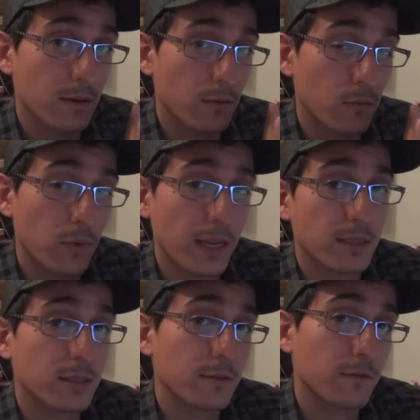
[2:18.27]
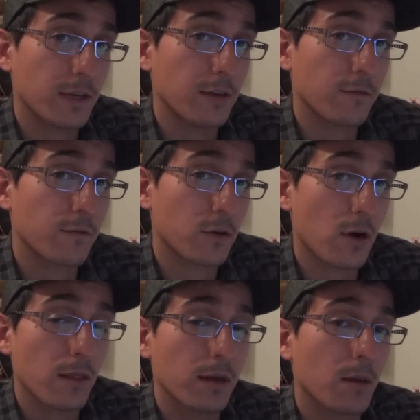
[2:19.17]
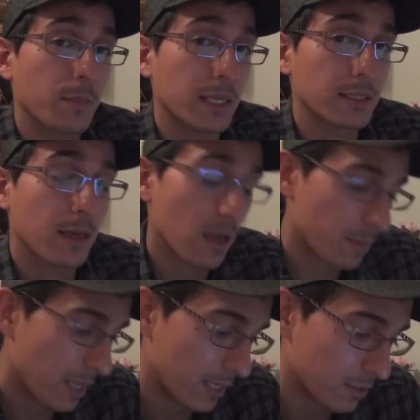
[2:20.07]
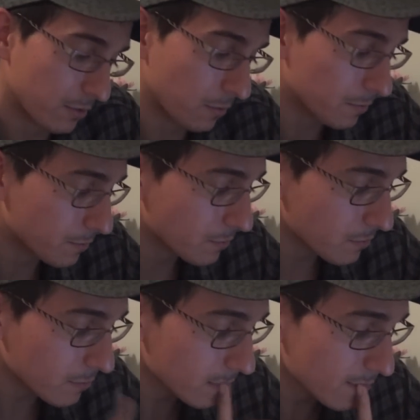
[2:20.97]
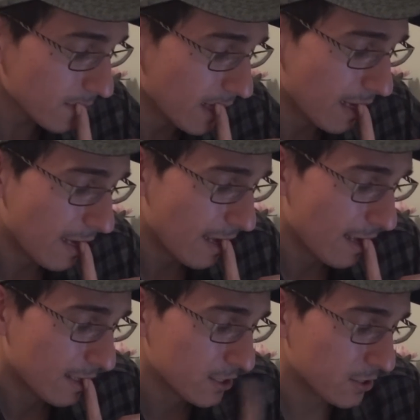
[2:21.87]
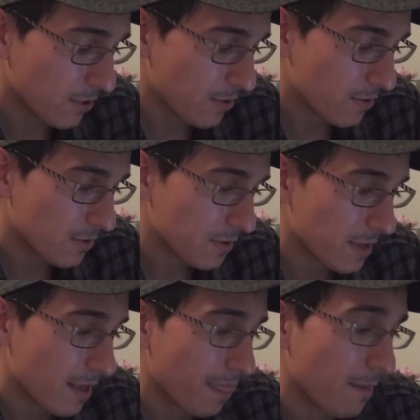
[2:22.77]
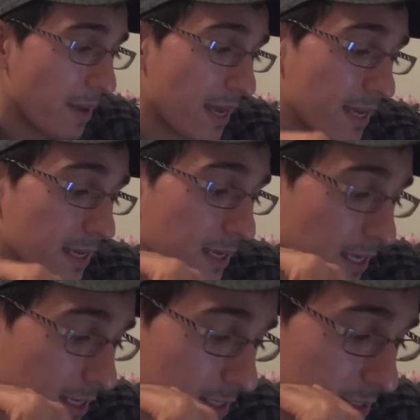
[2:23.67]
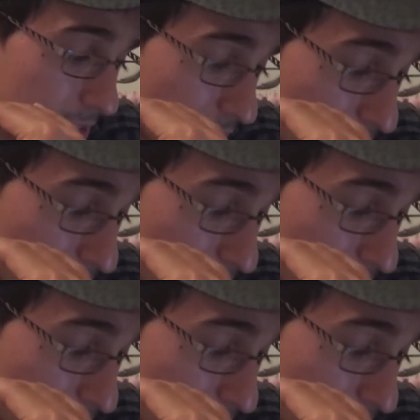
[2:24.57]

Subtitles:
rent fee for all the companies that I apply to. So the pay is